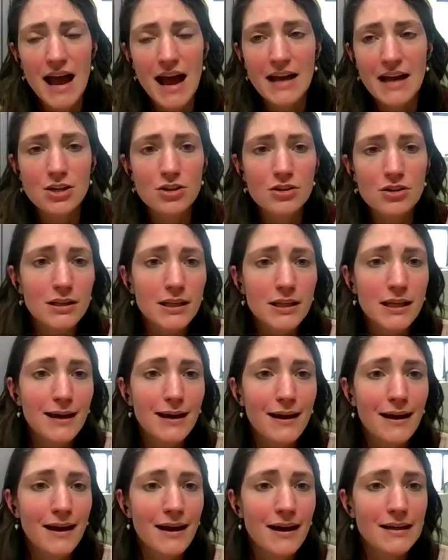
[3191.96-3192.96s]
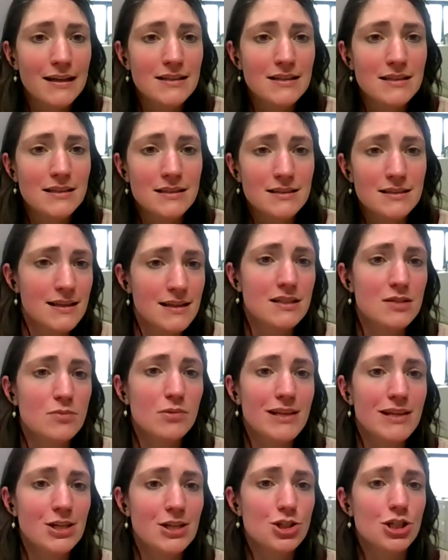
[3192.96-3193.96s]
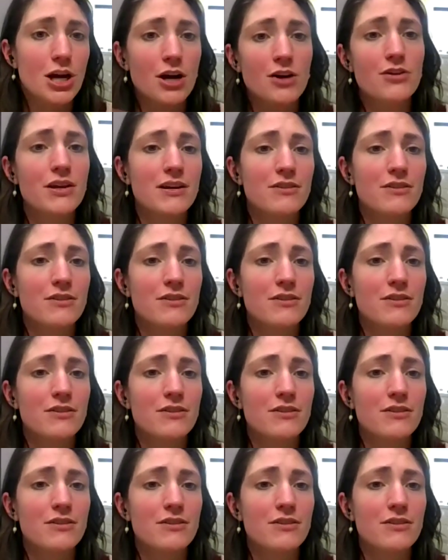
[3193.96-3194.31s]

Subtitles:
accurately and accessibly share